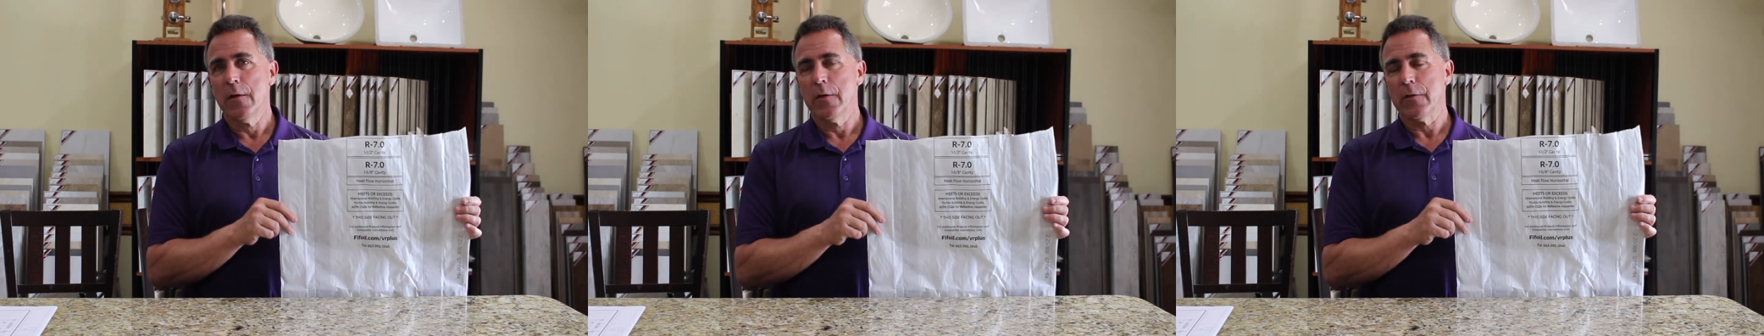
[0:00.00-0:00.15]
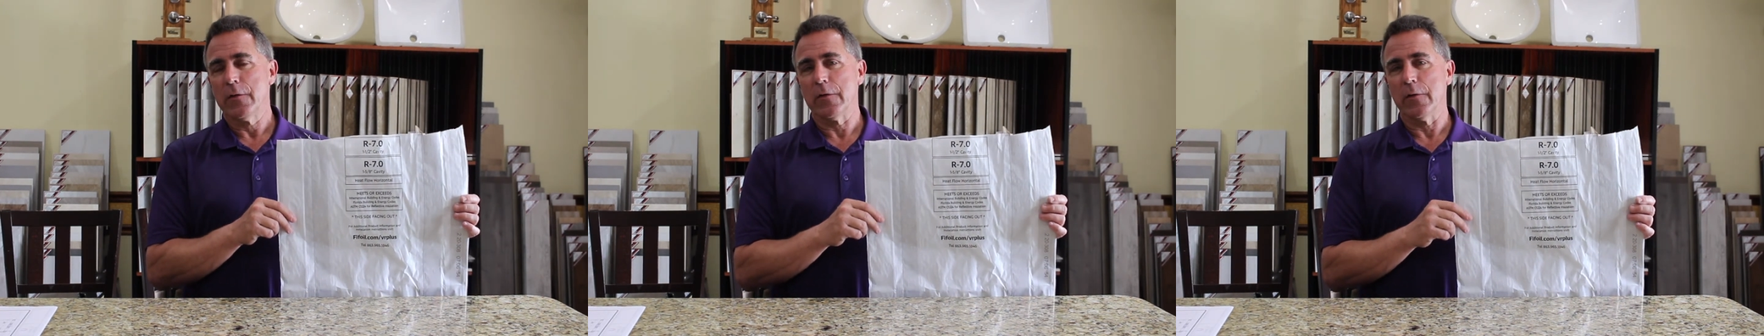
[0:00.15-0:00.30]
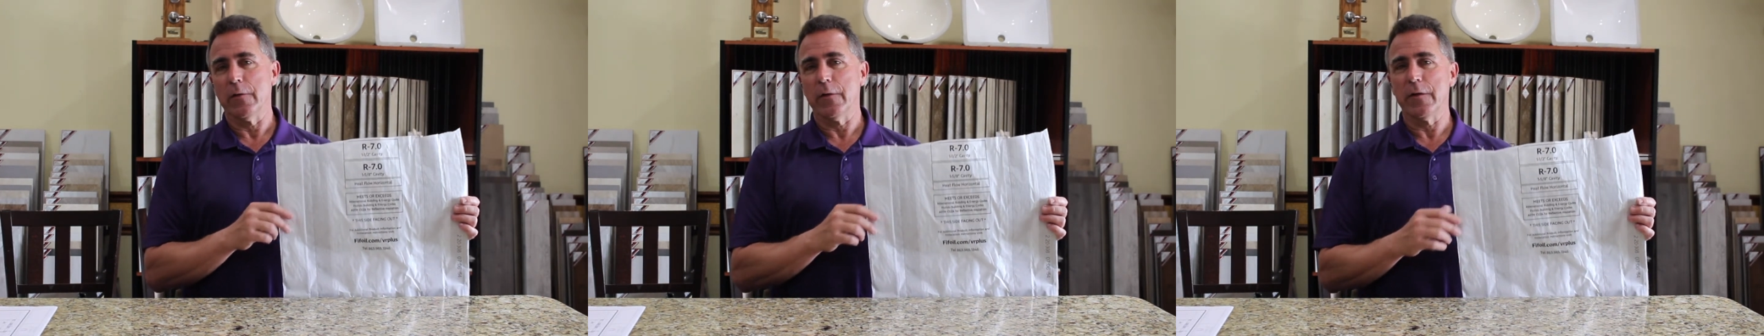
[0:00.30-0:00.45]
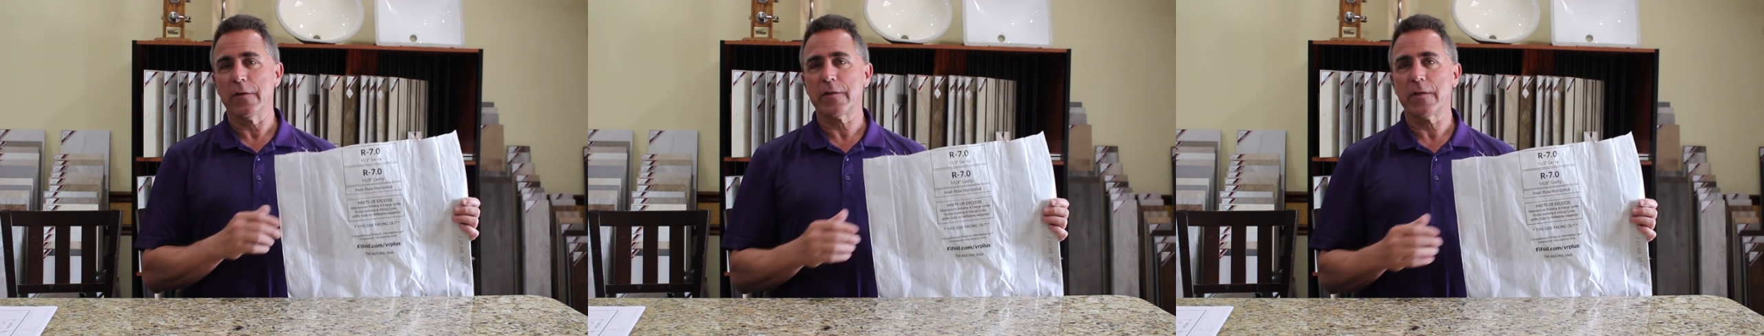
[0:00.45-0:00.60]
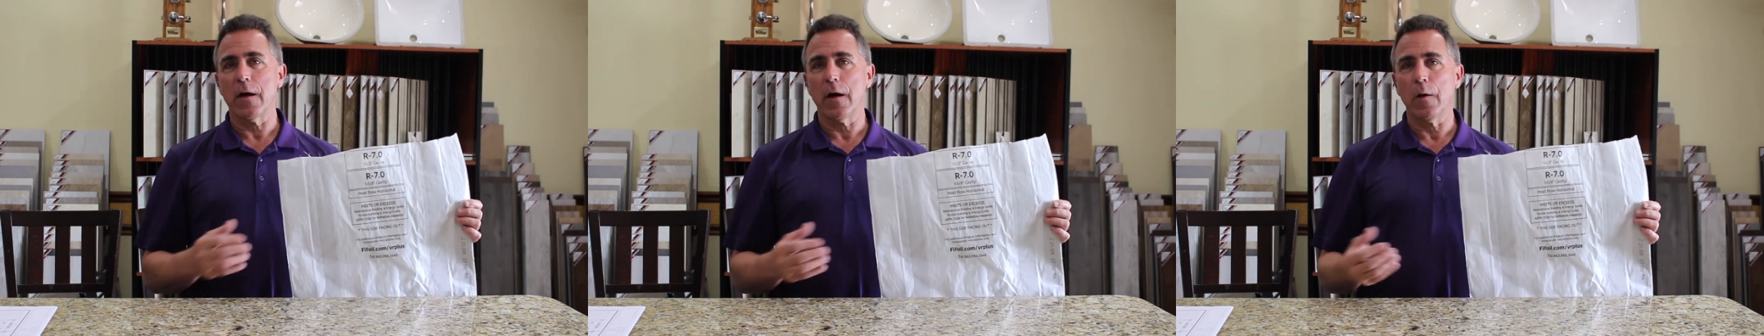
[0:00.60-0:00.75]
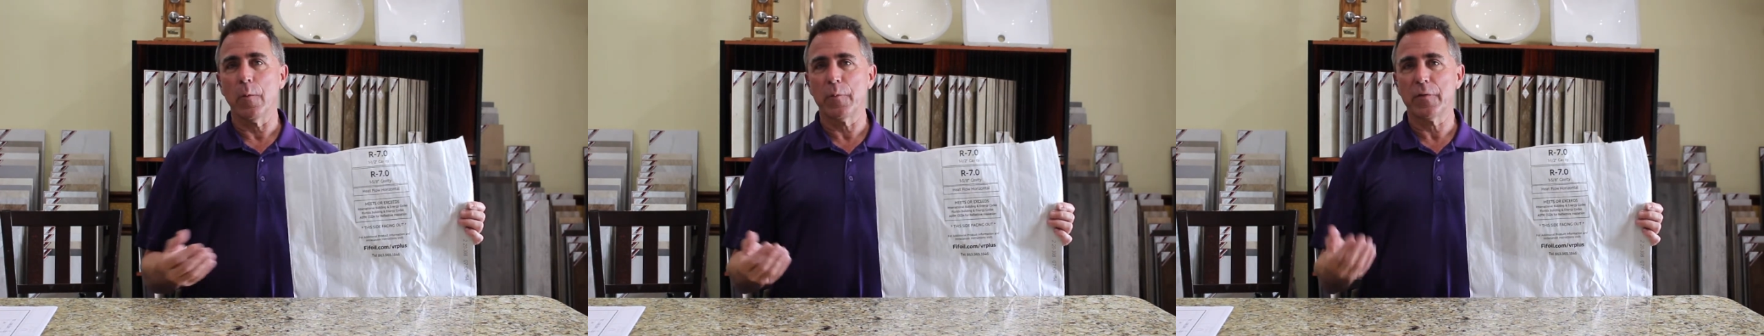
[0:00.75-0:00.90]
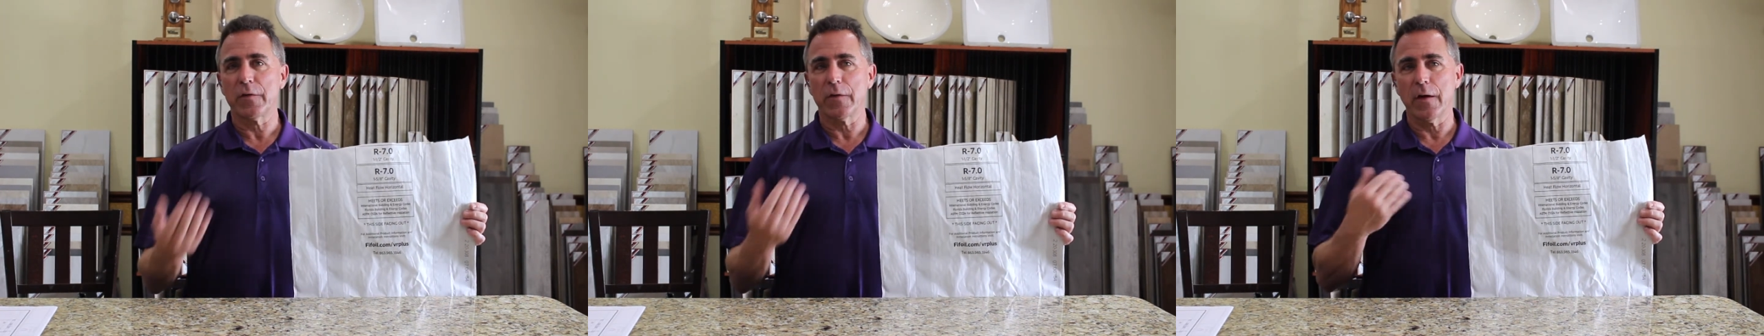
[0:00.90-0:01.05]
So this
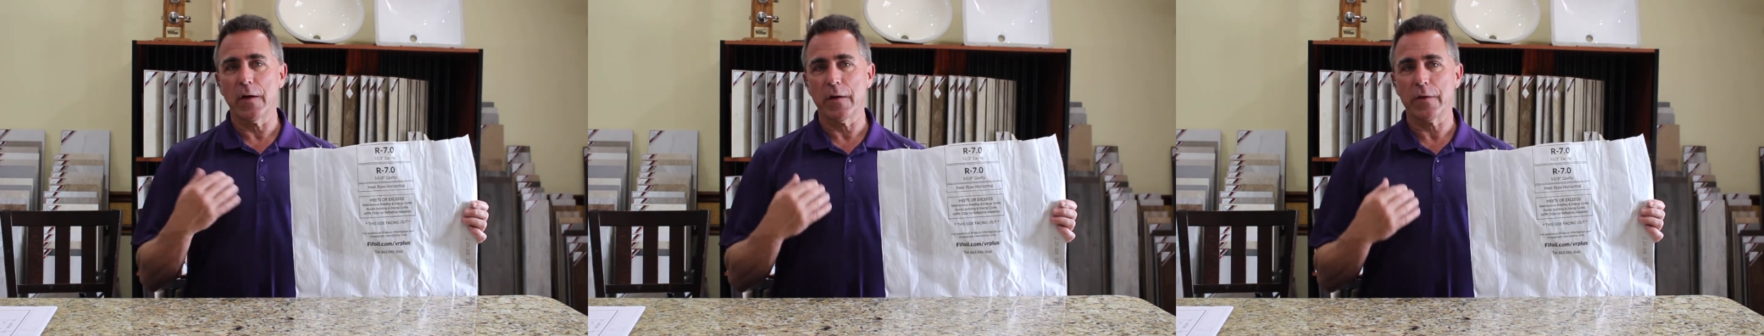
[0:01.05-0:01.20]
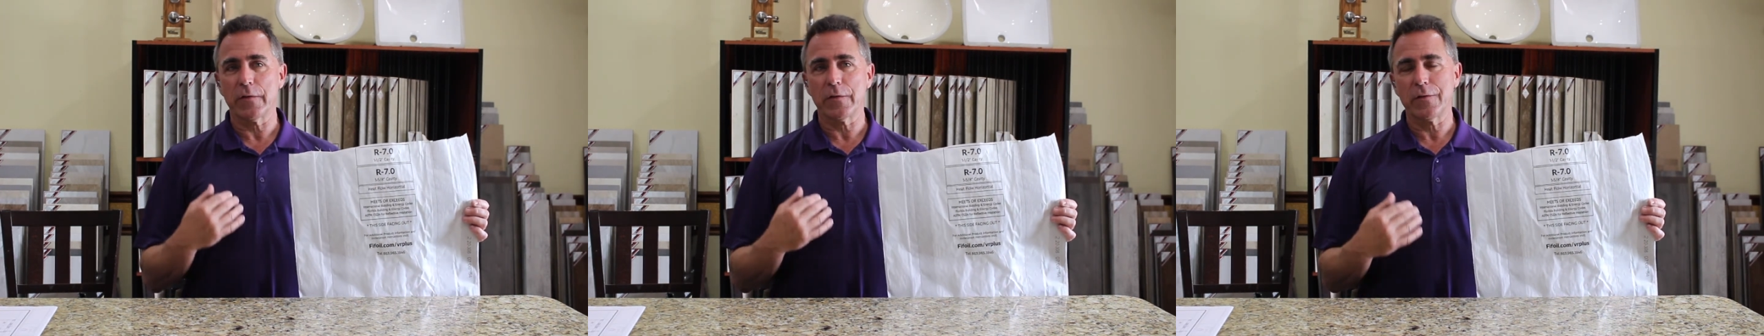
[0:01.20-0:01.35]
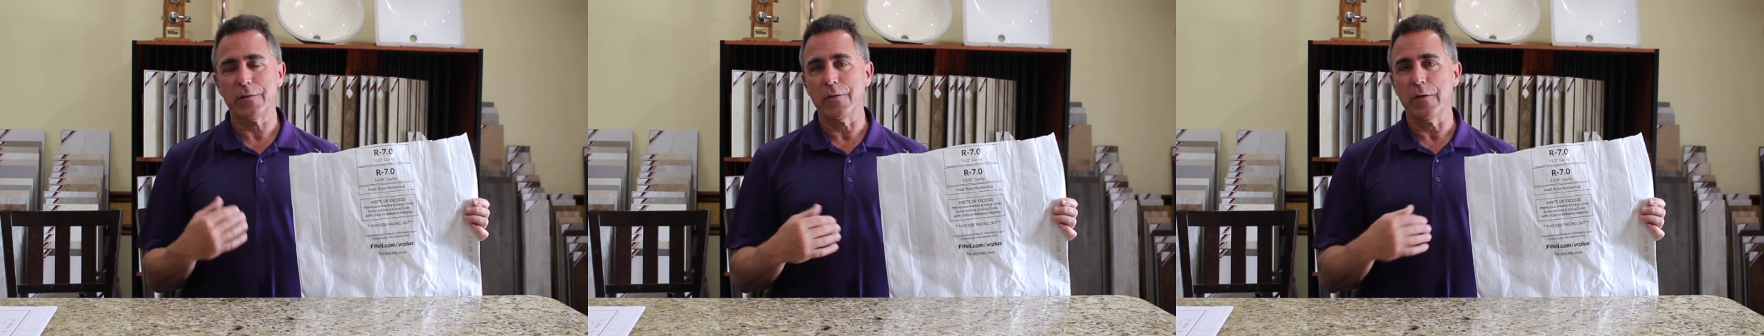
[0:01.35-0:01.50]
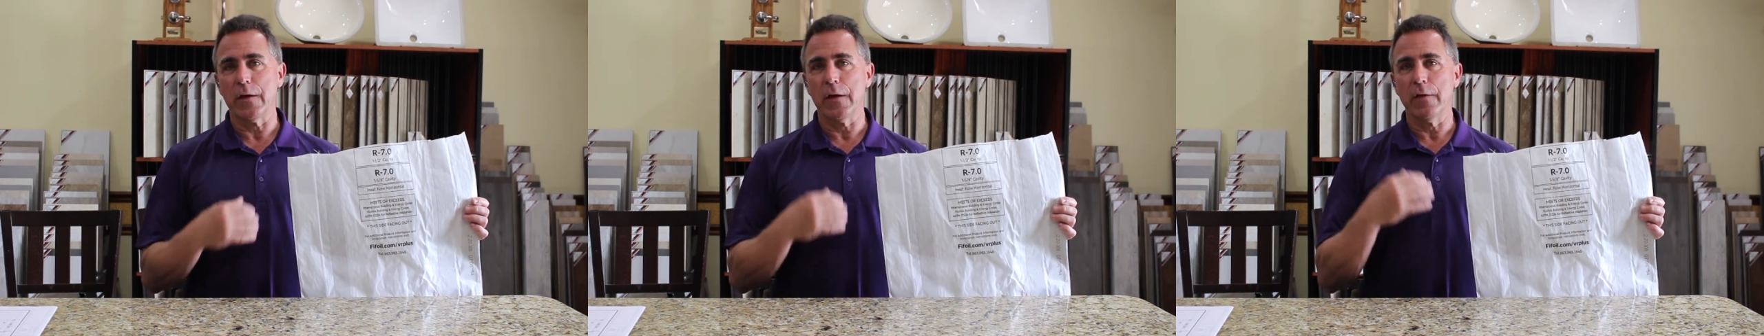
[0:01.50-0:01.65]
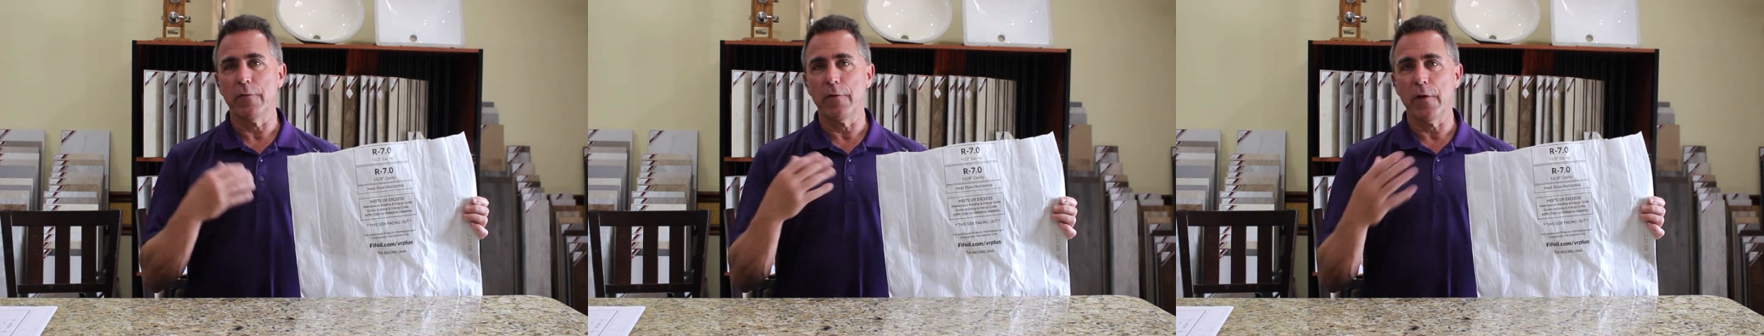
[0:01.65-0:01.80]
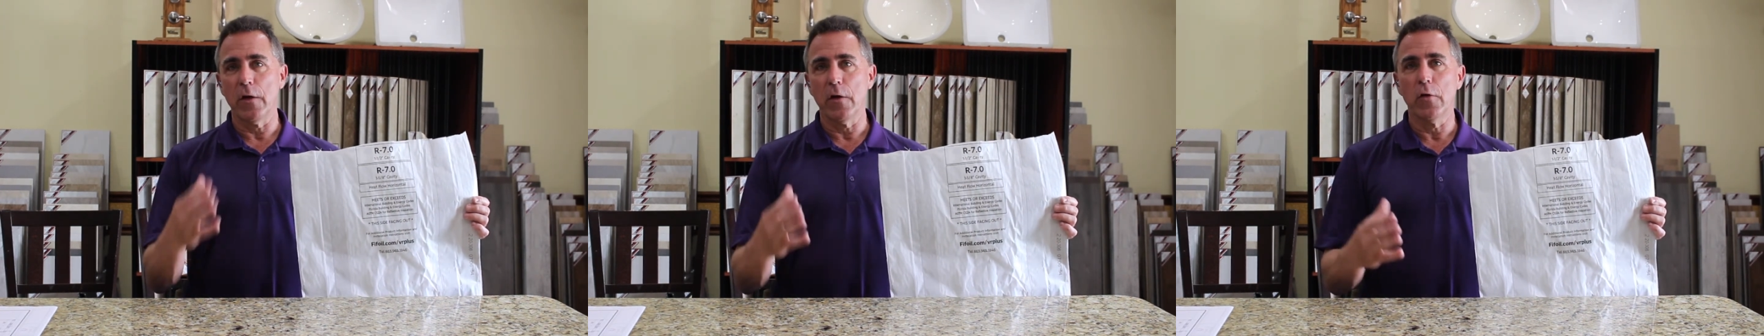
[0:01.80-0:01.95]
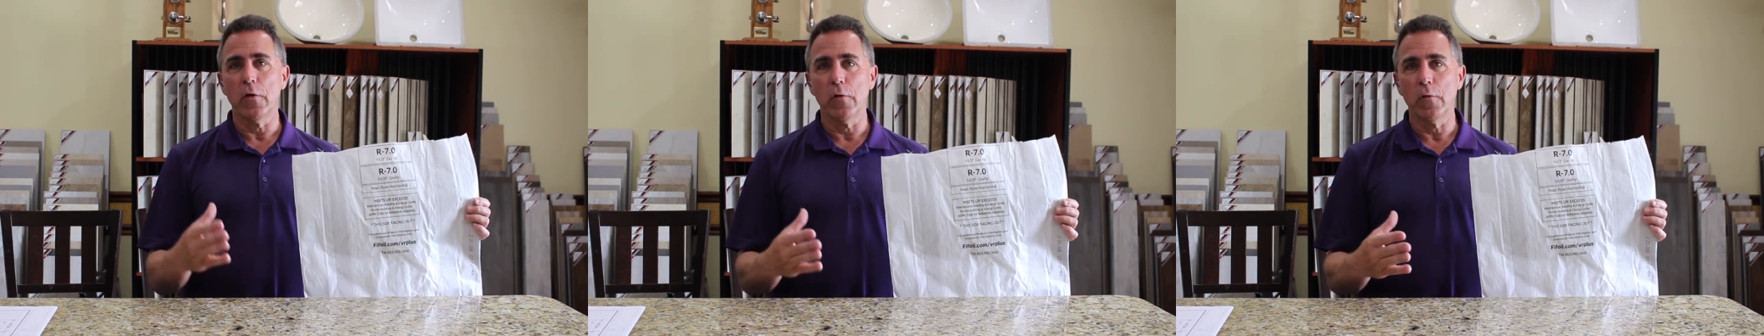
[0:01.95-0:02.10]
helps us to give
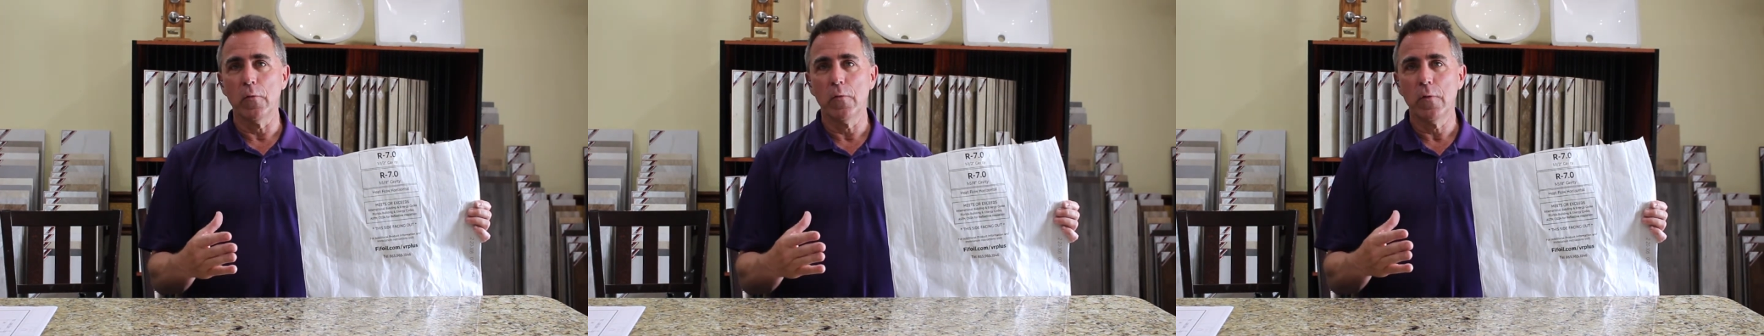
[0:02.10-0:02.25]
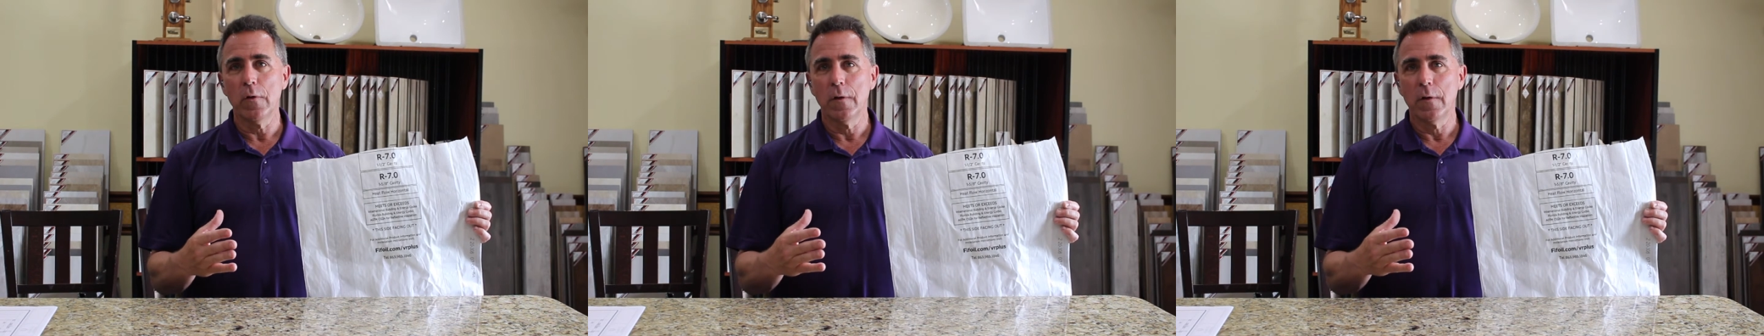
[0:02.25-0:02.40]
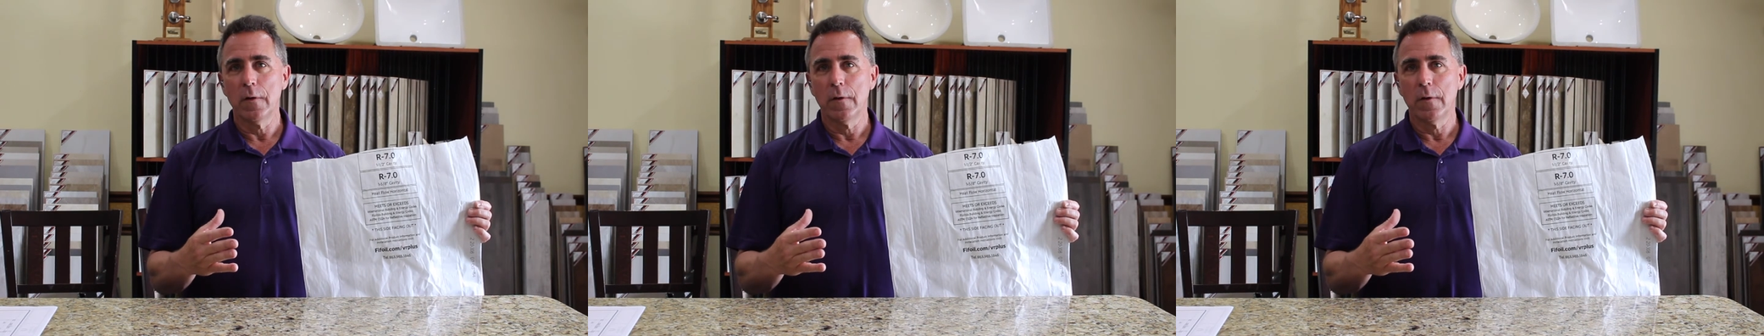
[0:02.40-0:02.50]
you,